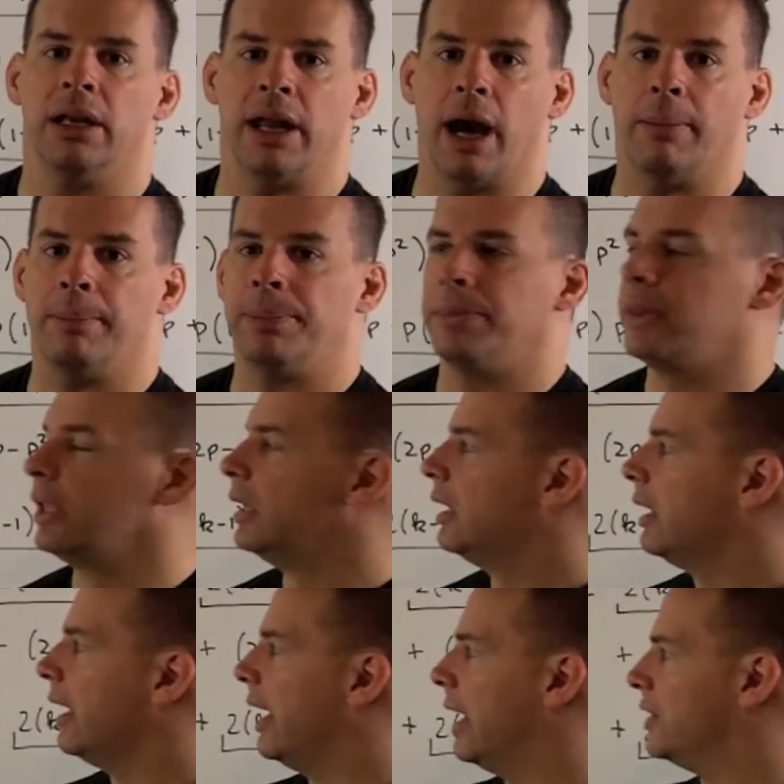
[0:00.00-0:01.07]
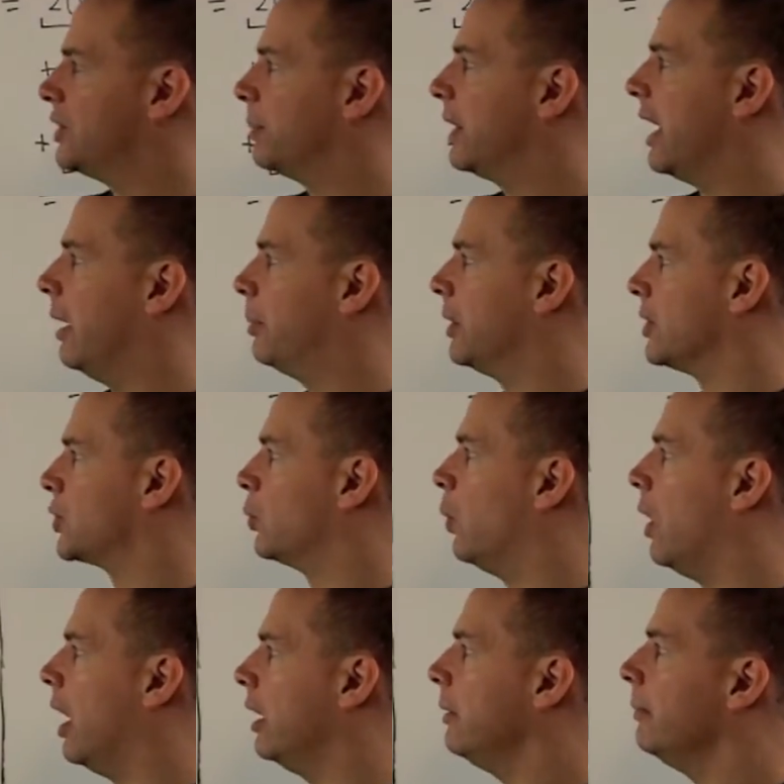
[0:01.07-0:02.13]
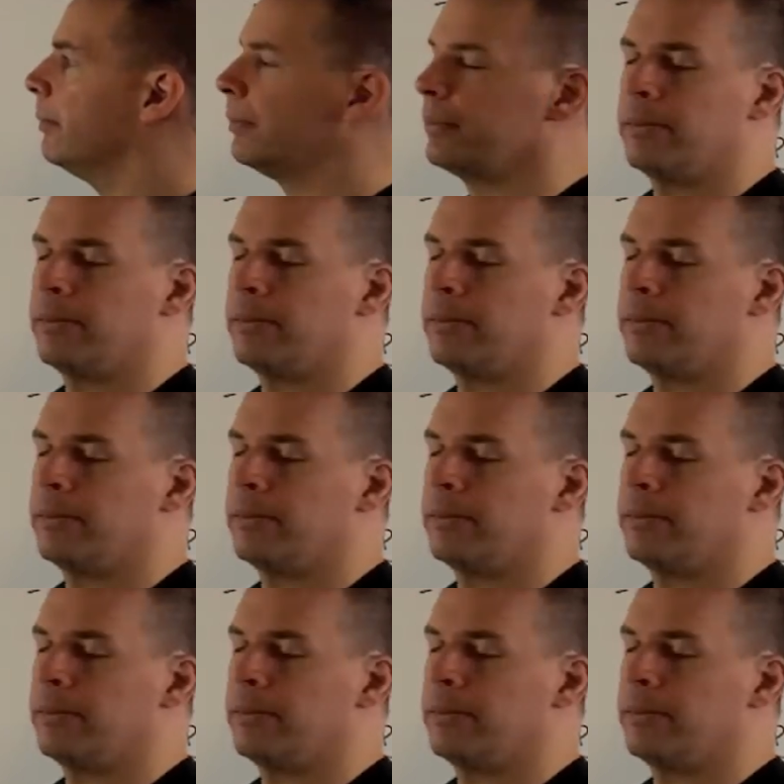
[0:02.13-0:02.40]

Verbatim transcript: Now, n sub k plus one